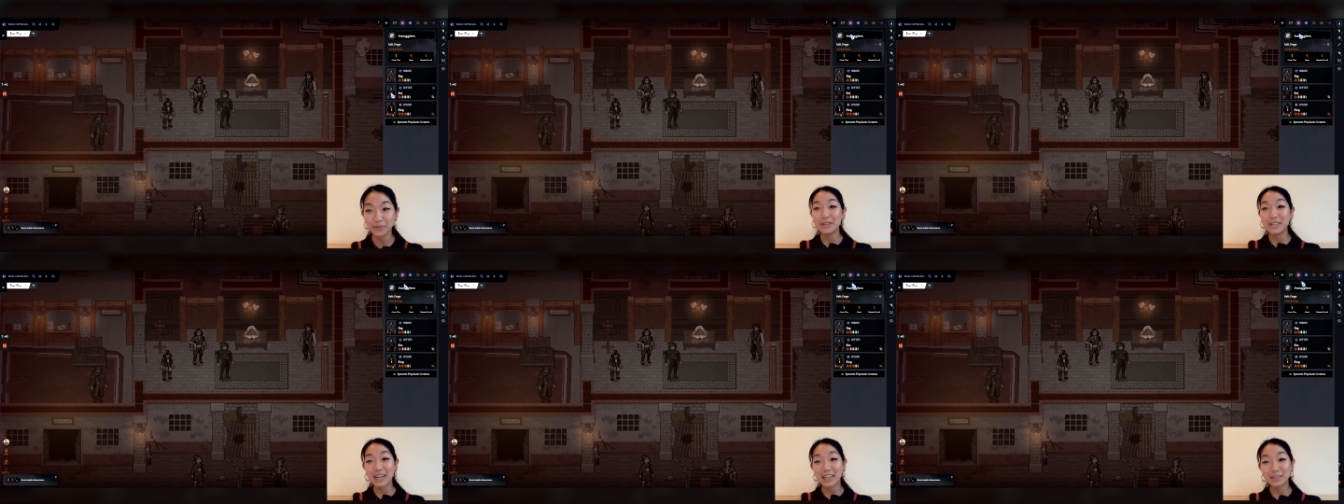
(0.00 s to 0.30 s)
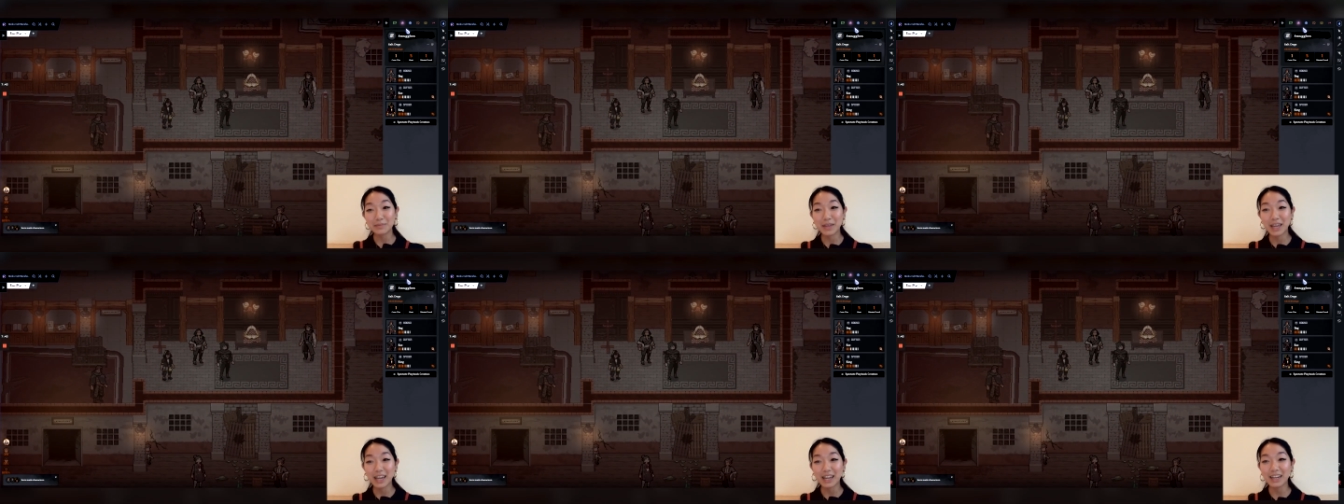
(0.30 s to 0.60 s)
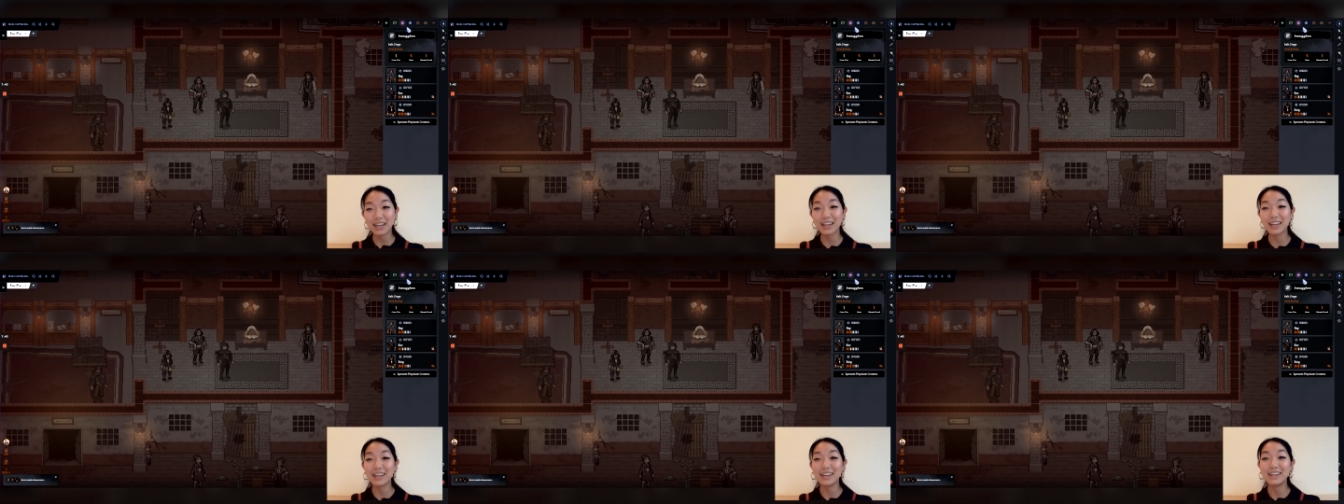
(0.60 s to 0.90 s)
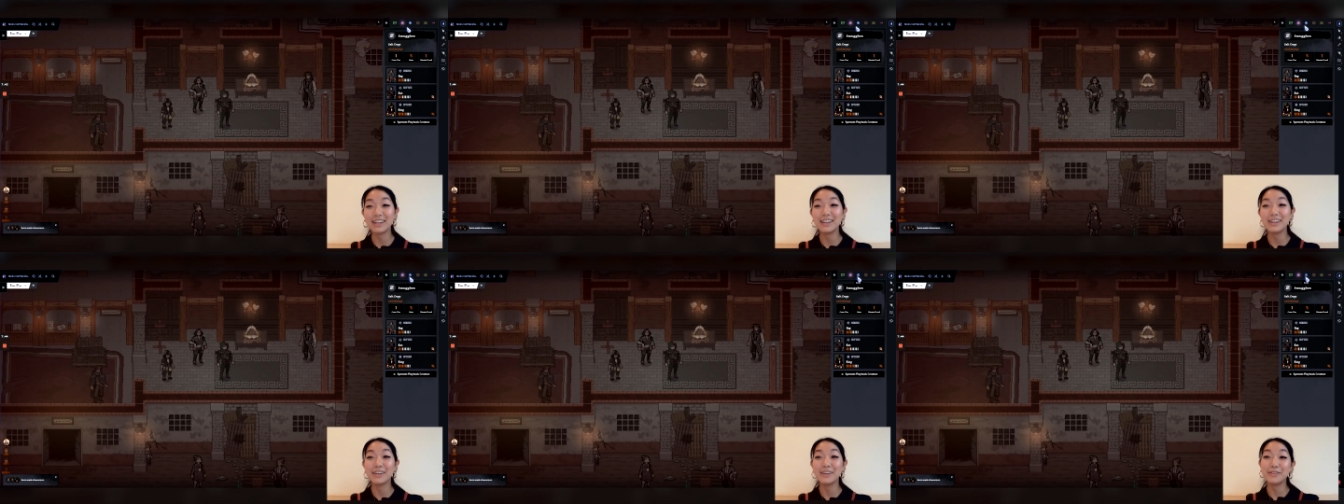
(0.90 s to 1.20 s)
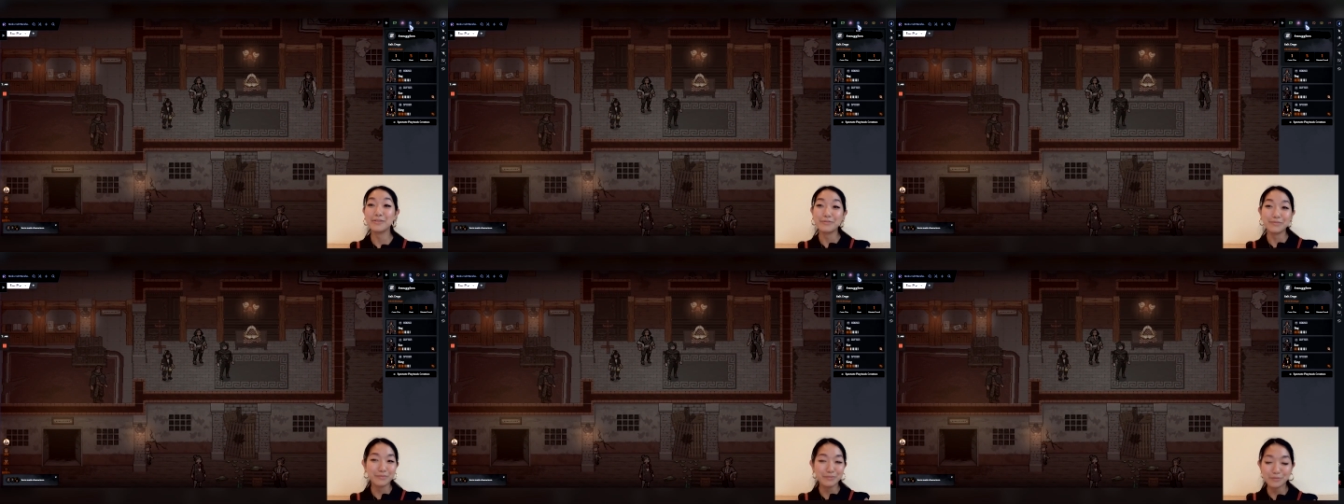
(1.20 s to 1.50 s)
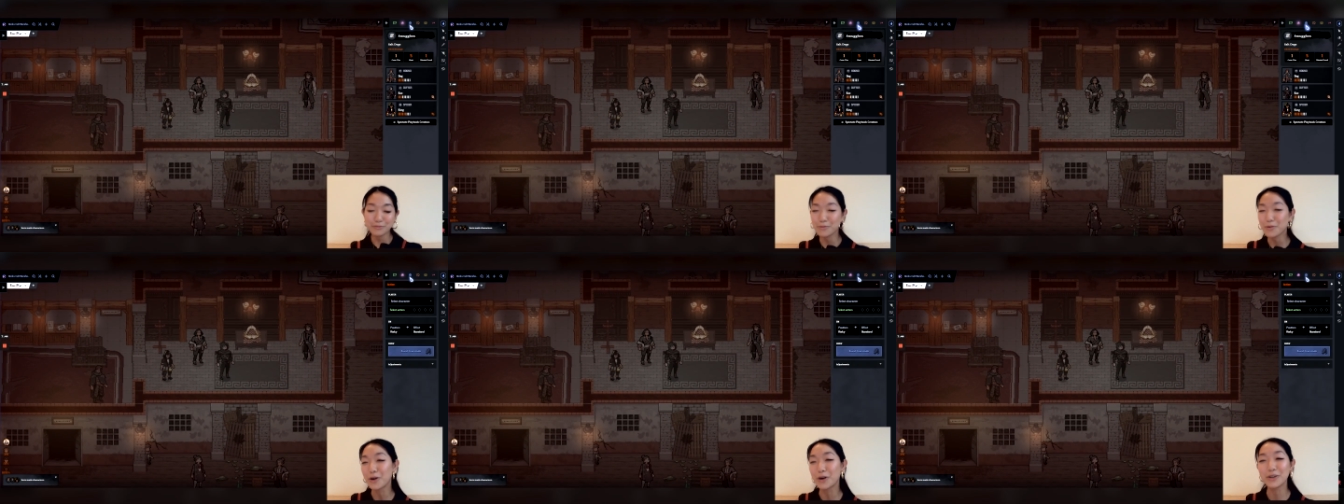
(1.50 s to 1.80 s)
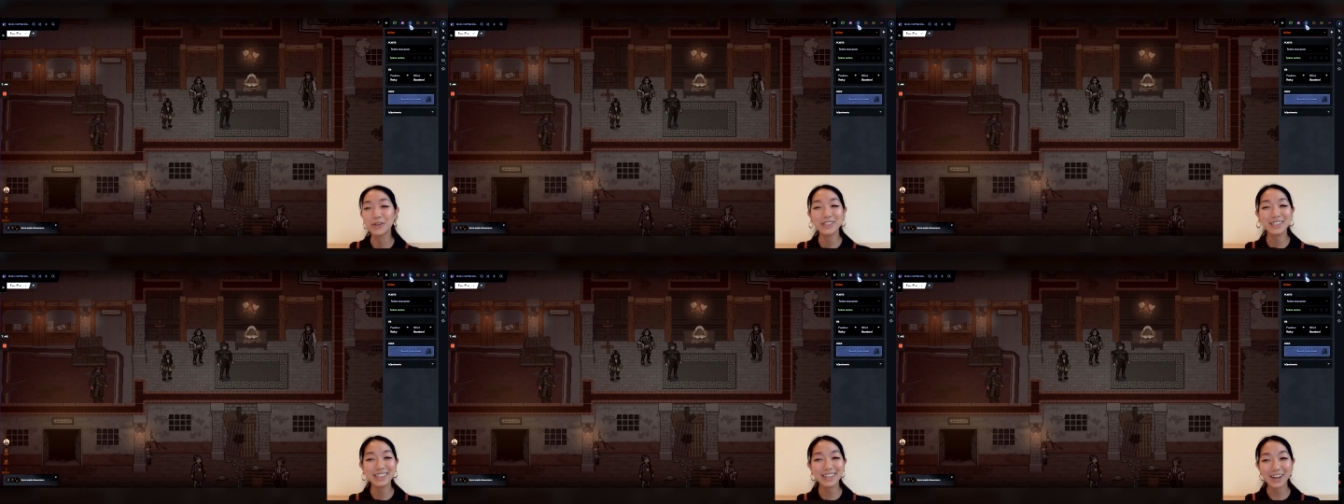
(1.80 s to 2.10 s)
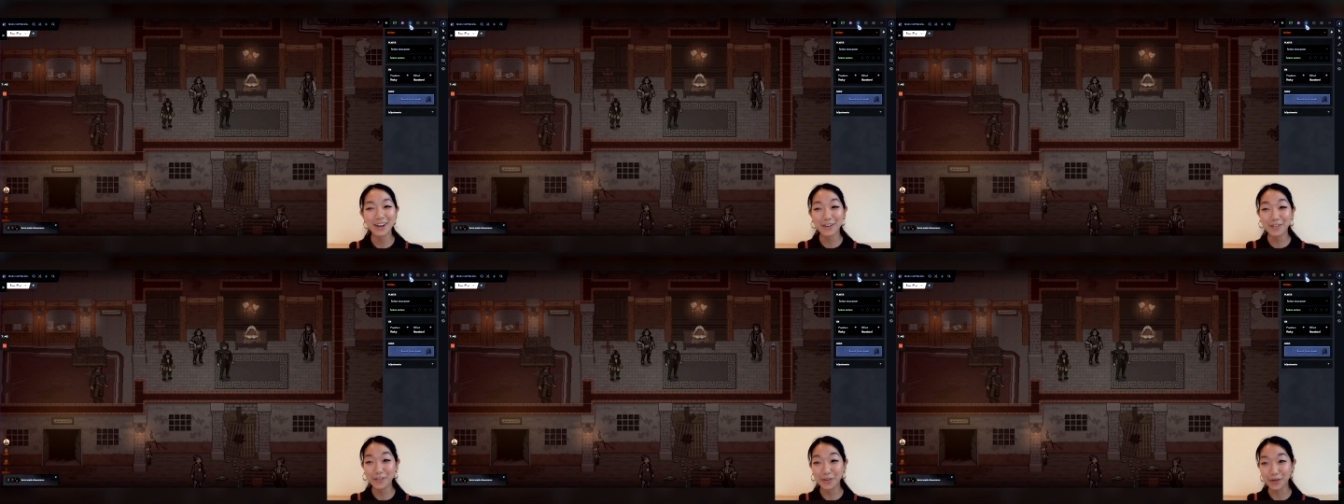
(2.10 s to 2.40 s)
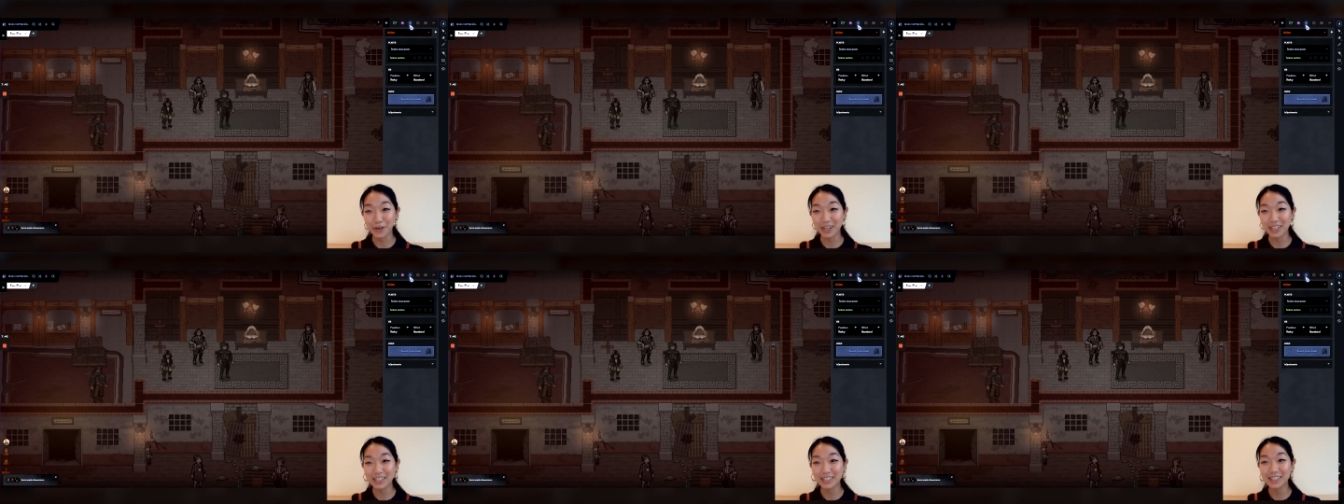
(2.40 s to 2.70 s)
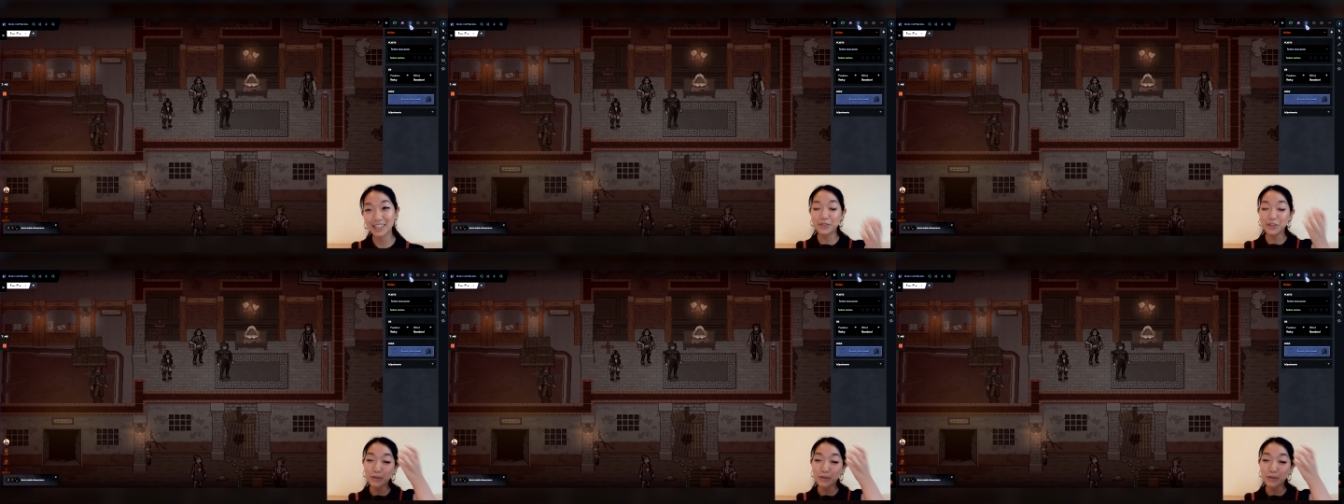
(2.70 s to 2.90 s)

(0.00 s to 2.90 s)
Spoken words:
Next mechanic, rolls, of course.